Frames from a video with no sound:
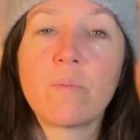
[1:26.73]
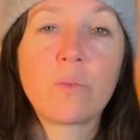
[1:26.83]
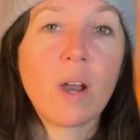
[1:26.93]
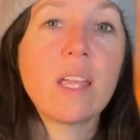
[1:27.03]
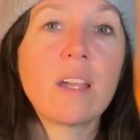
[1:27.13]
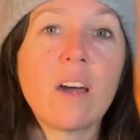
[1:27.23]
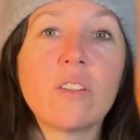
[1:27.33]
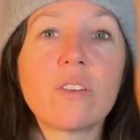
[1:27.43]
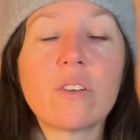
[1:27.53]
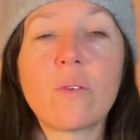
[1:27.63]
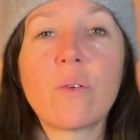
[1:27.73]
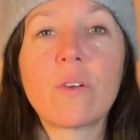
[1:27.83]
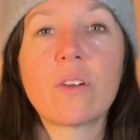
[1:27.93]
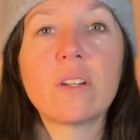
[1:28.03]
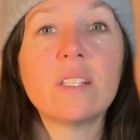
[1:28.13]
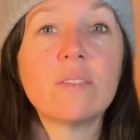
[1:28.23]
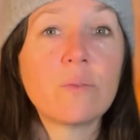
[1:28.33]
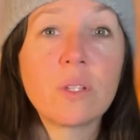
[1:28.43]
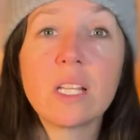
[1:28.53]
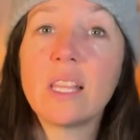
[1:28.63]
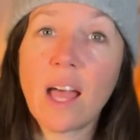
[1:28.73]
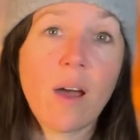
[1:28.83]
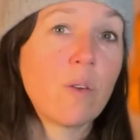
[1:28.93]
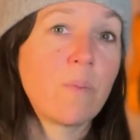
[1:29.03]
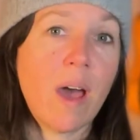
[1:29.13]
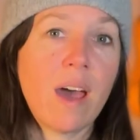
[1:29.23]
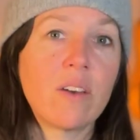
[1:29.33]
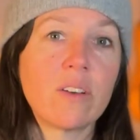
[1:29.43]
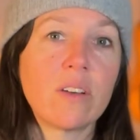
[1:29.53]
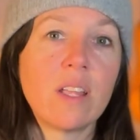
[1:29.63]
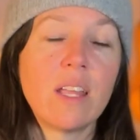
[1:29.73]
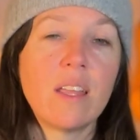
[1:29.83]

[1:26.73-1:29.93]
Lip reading: bright color or really loud pattern